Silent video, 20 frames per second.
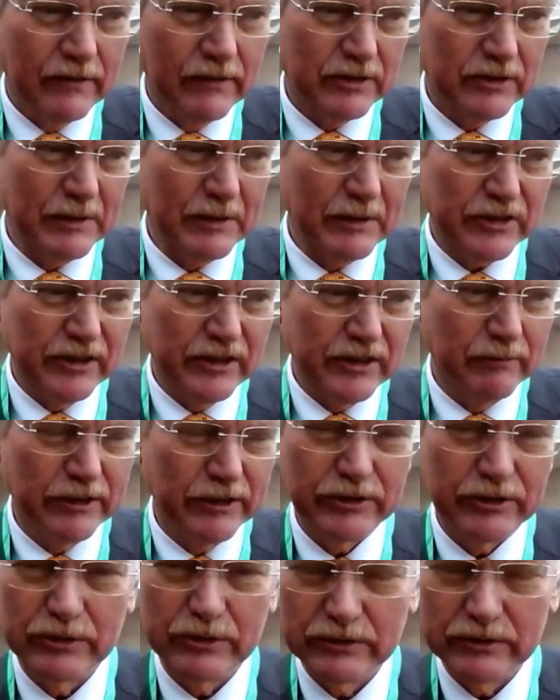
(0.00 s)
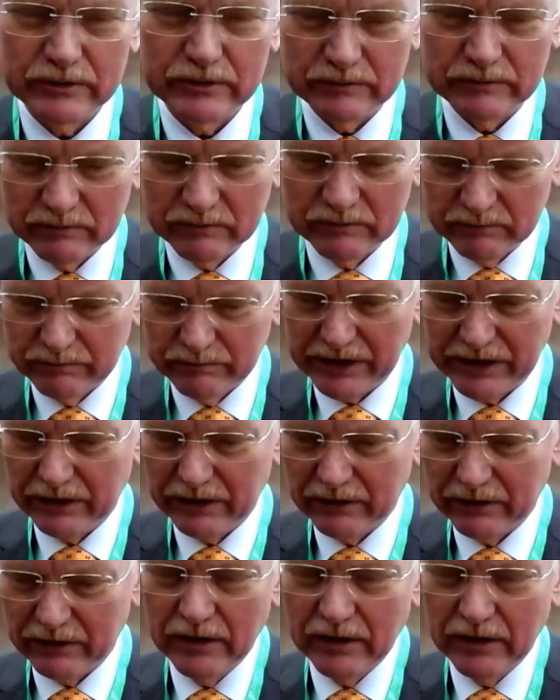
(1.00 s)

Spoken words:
especially when you bring